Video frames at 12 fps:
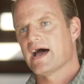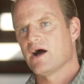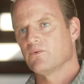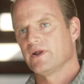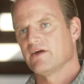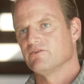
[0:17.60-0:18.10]

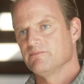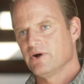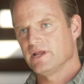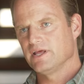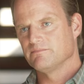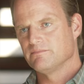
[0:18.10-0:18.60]
that when
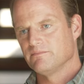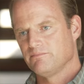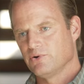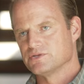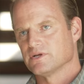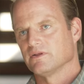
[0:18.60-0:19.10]
everybody
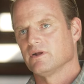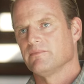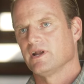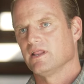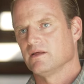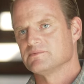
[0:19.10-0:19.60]
puts a little
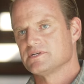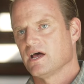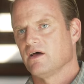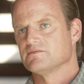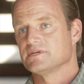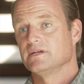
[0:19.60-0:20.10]
bit of
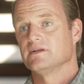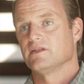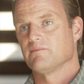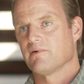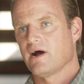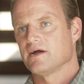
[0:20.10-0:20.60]
themselves into
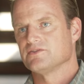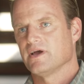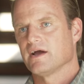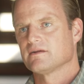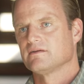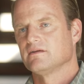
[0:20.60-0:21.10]
the
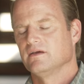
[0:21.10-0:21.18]
project.